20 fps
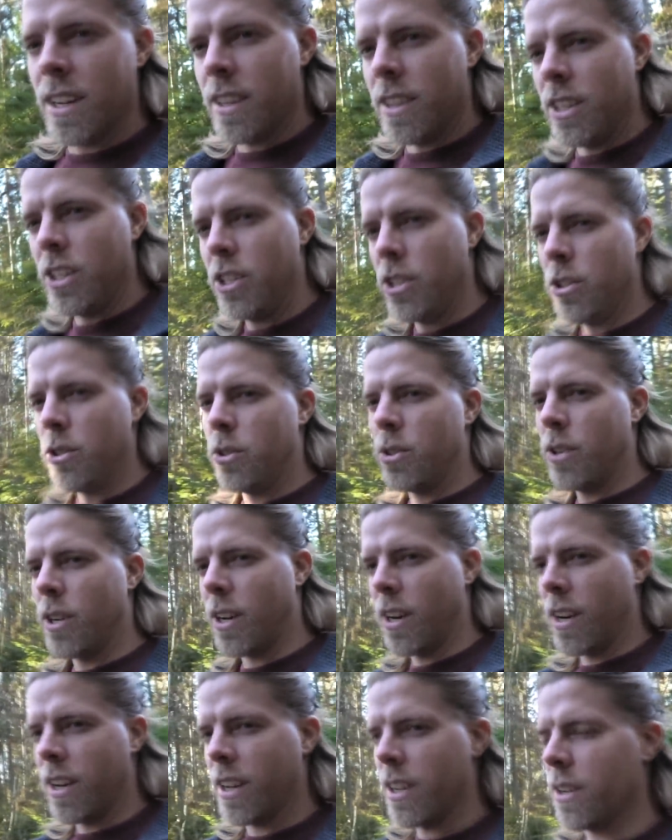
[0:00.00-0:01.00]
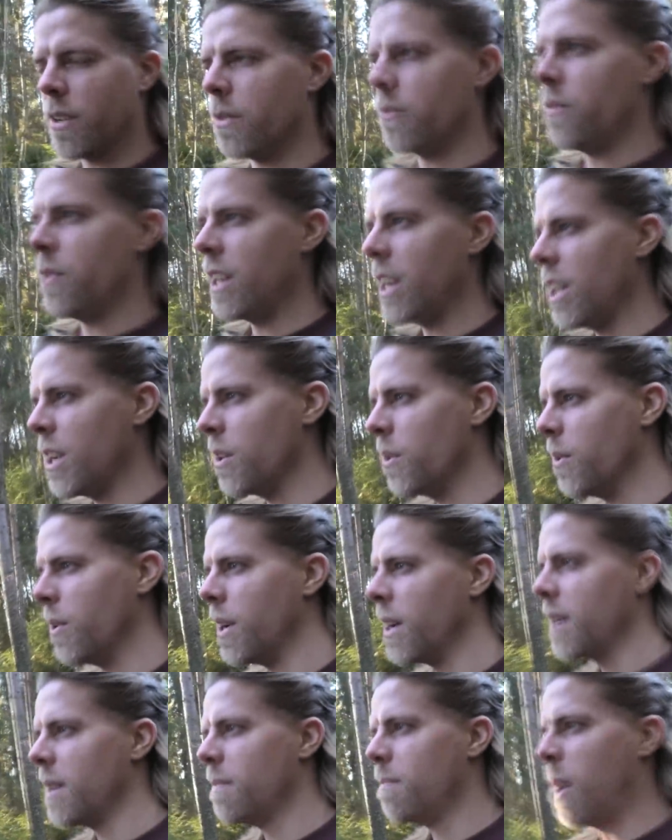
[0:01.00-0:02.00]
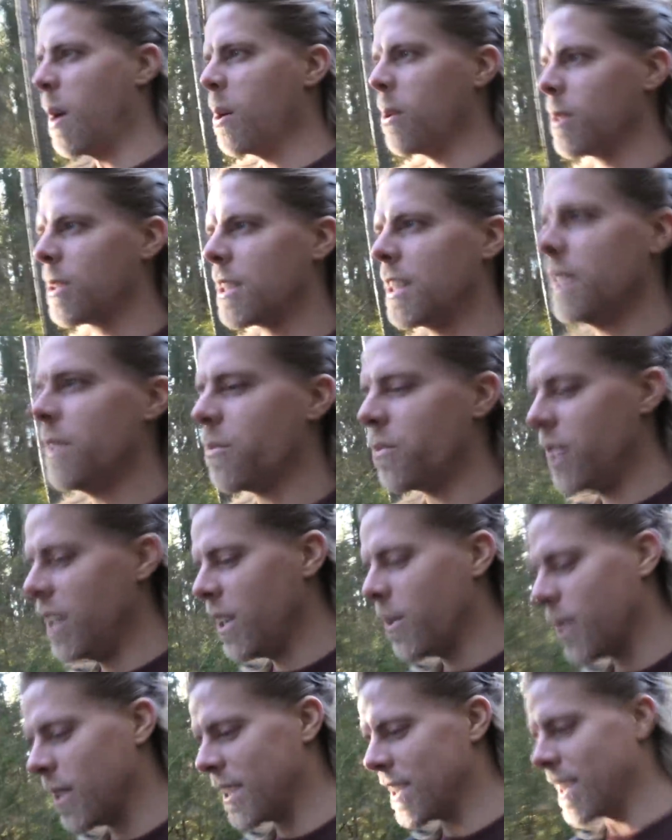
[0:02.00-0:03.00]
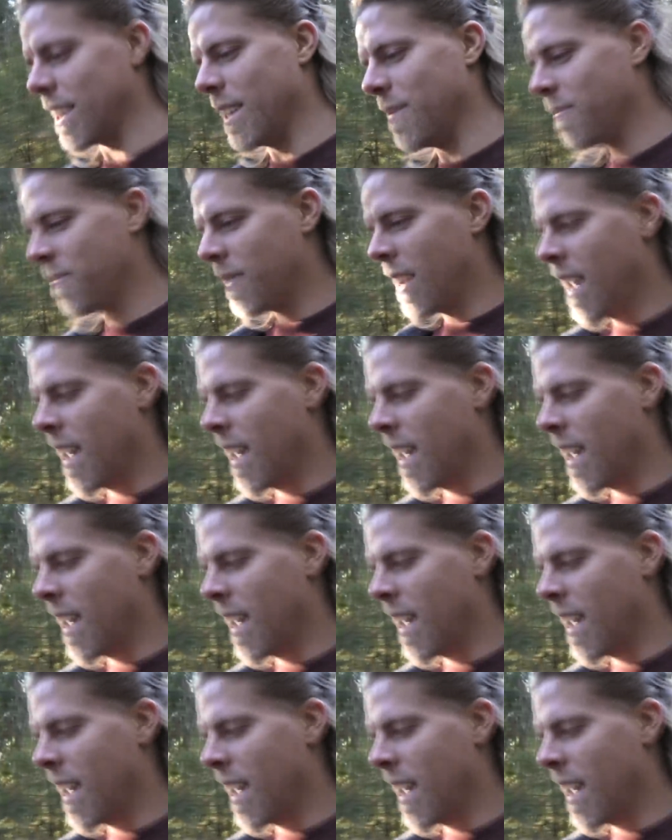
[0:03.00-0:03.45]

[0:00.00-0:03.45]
the usual video posting frequency.